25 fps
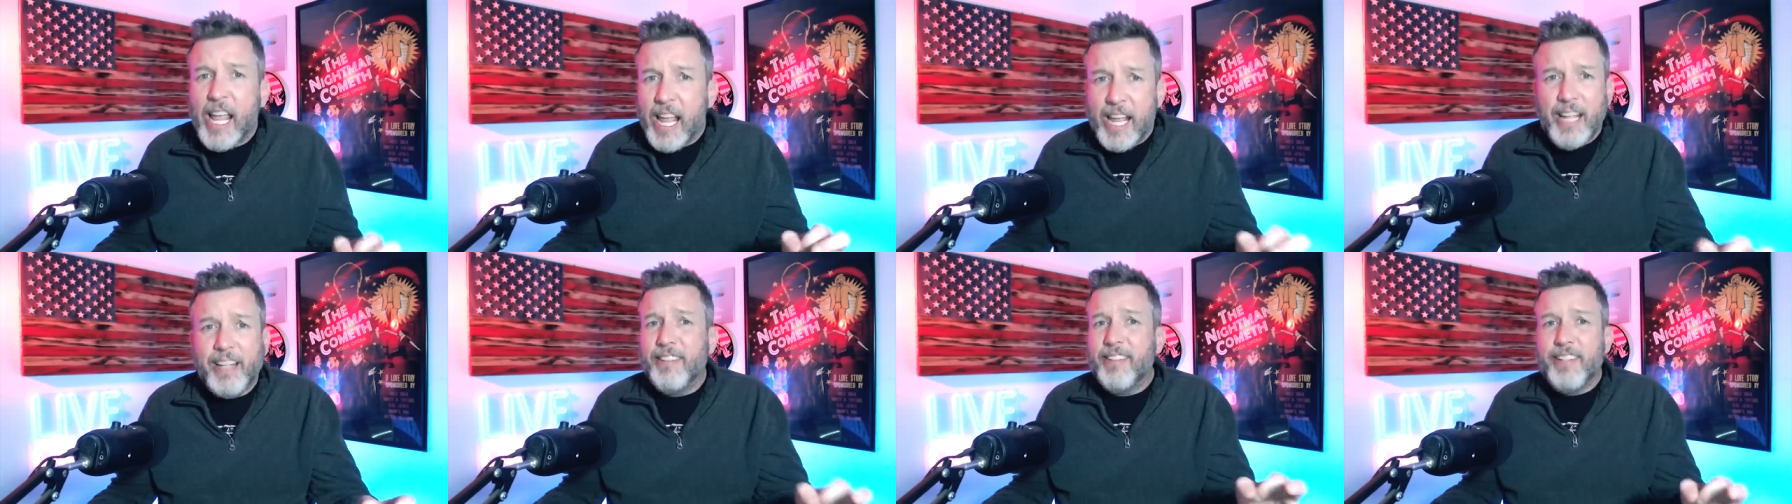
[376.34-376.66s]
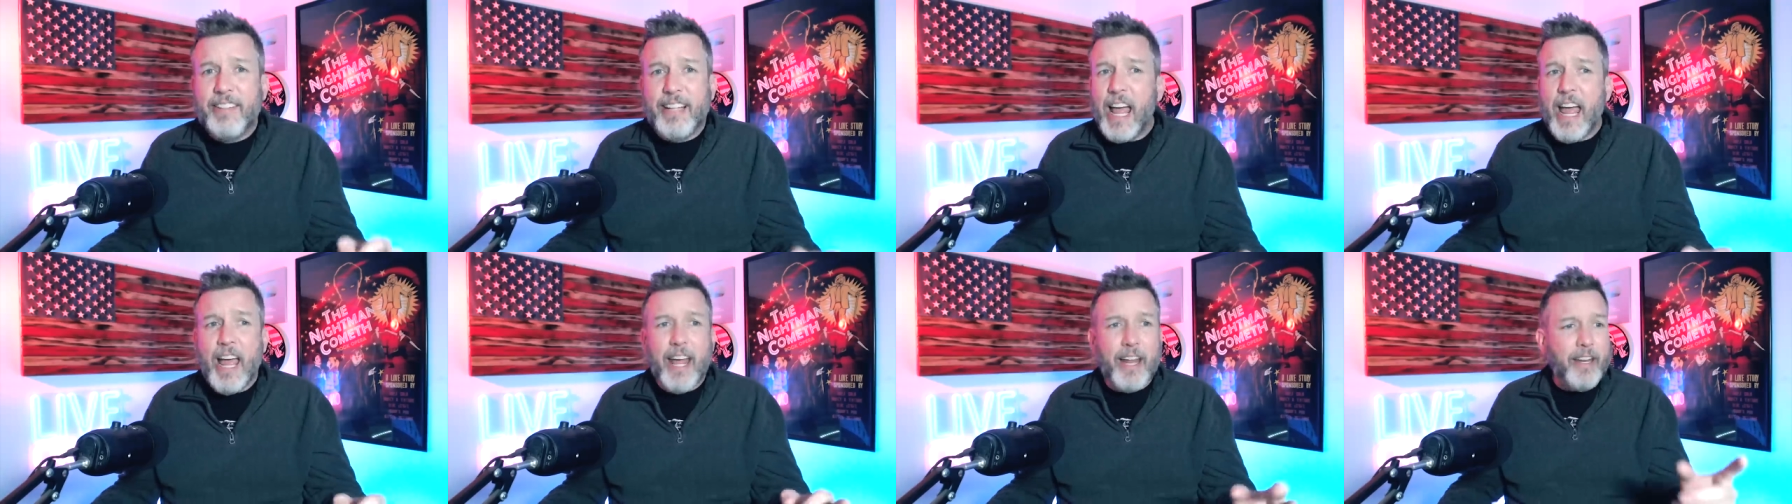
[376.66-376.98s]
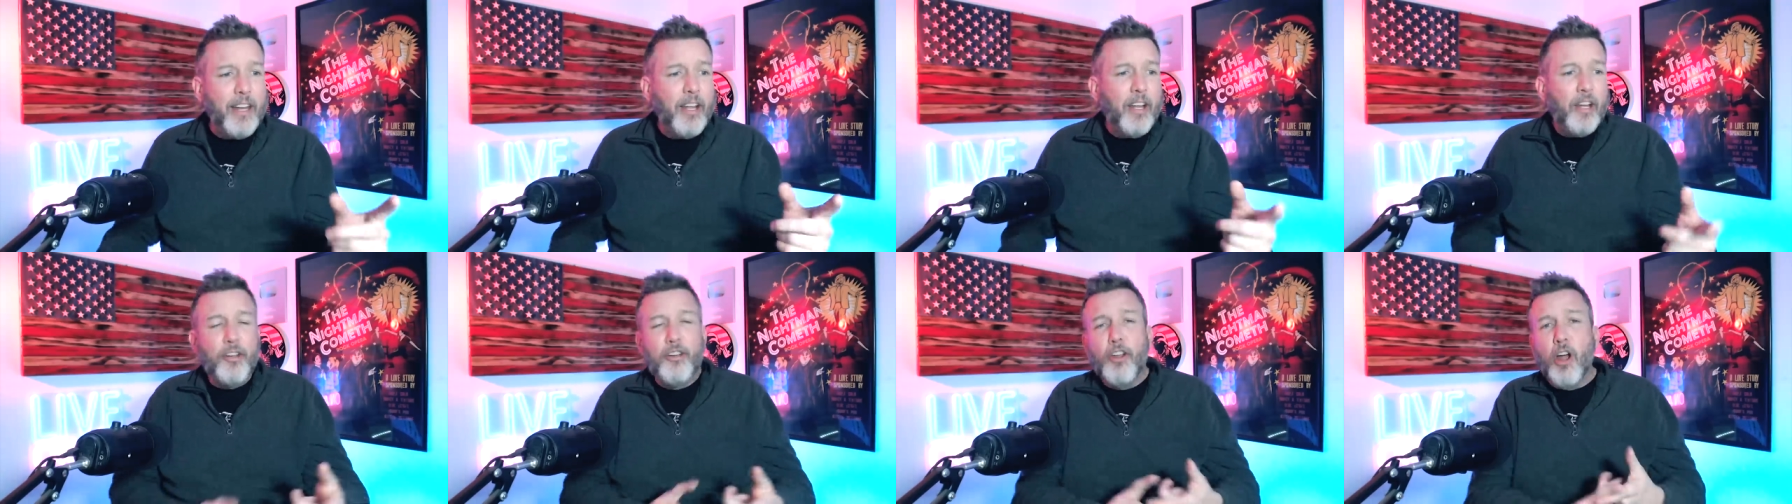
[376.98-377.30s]

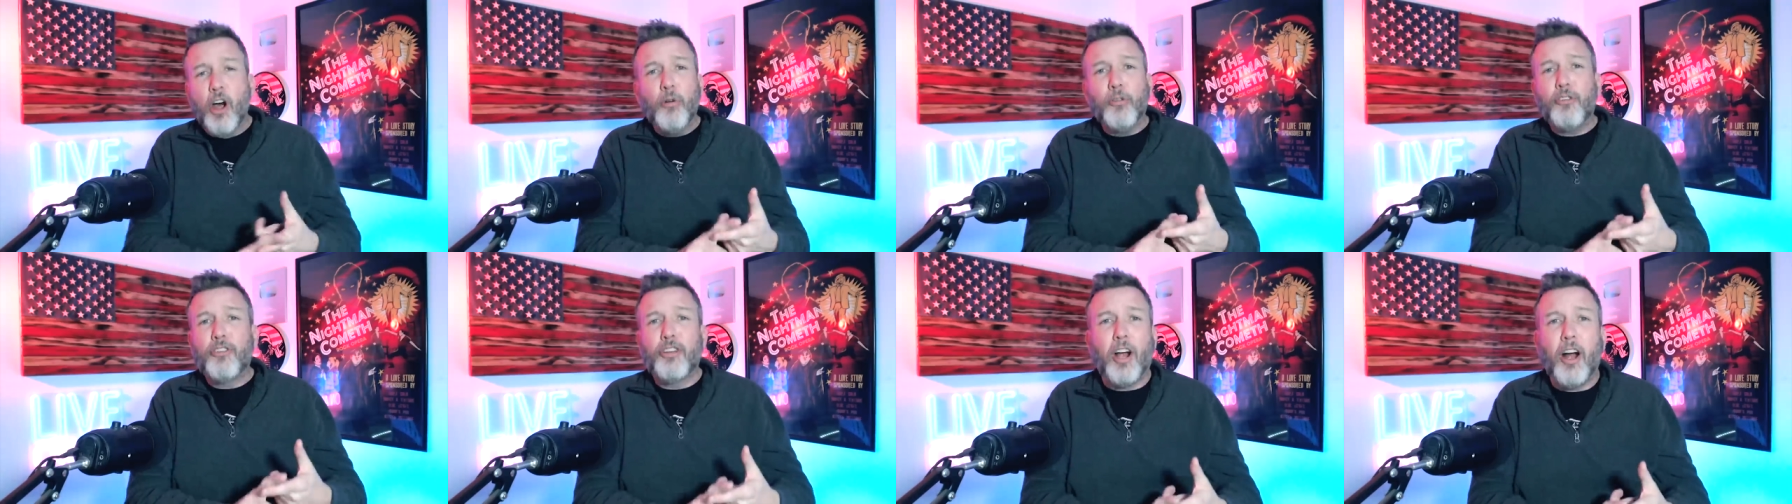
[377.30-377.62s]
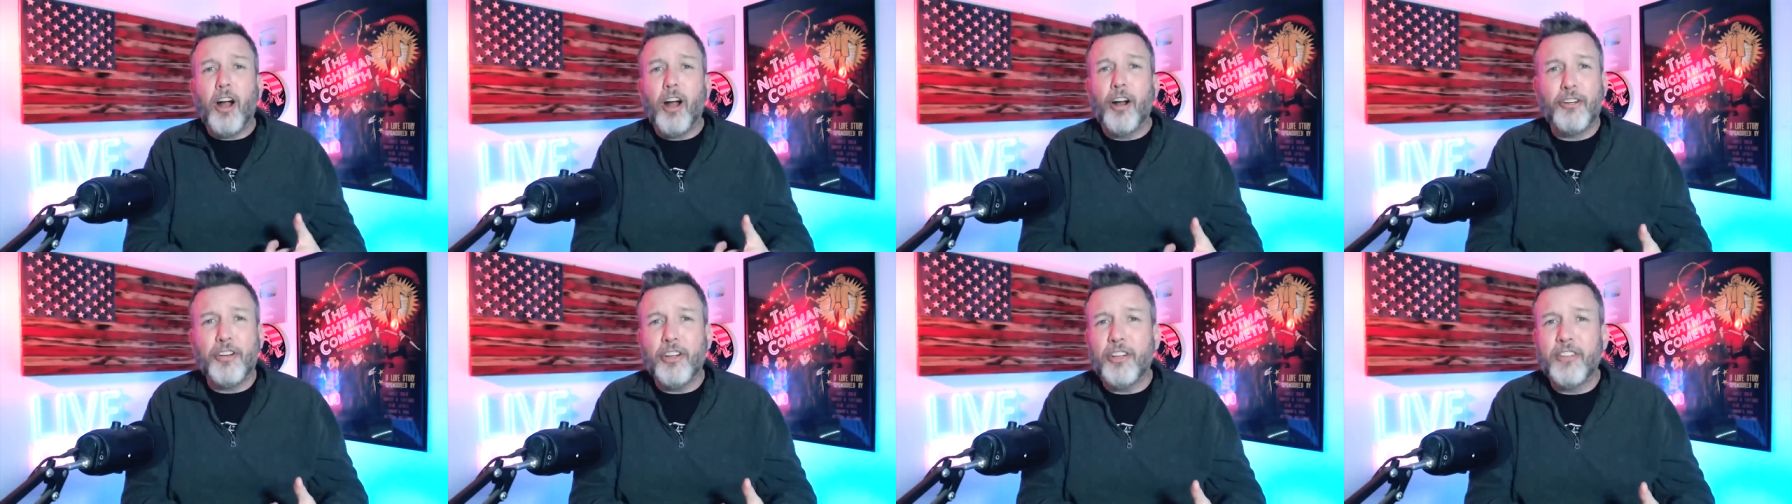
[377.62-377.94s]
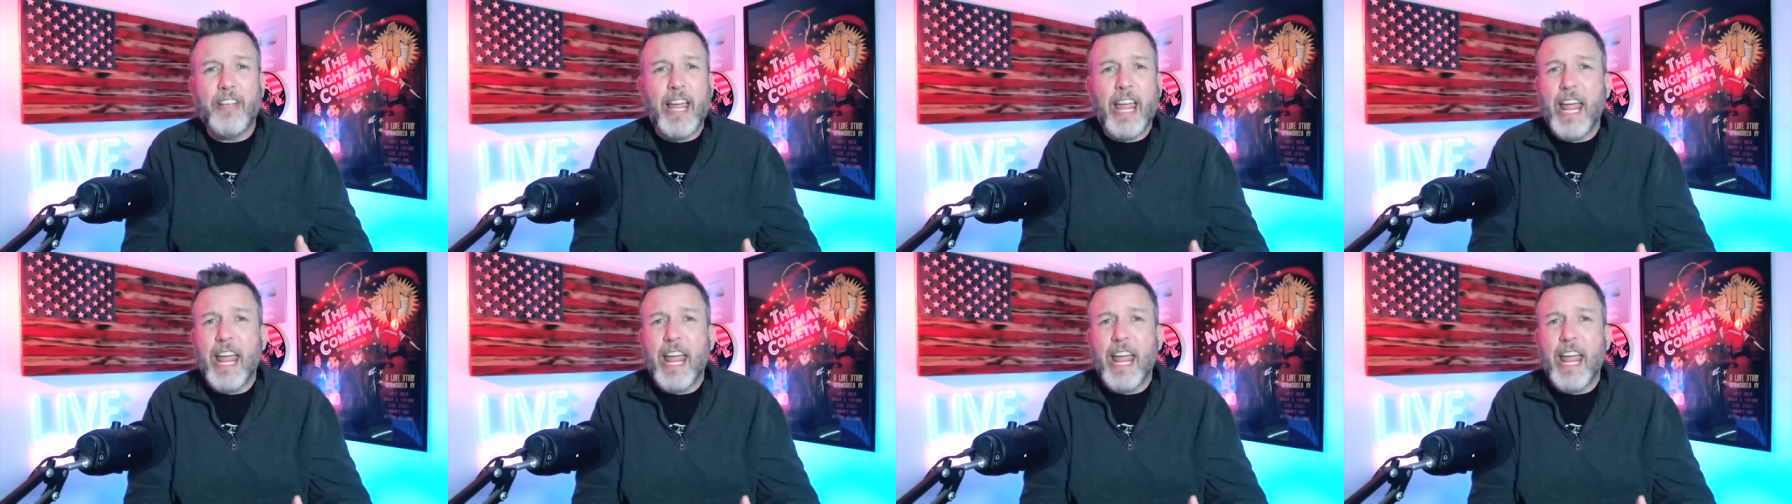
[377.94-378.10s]
Instead, no charges,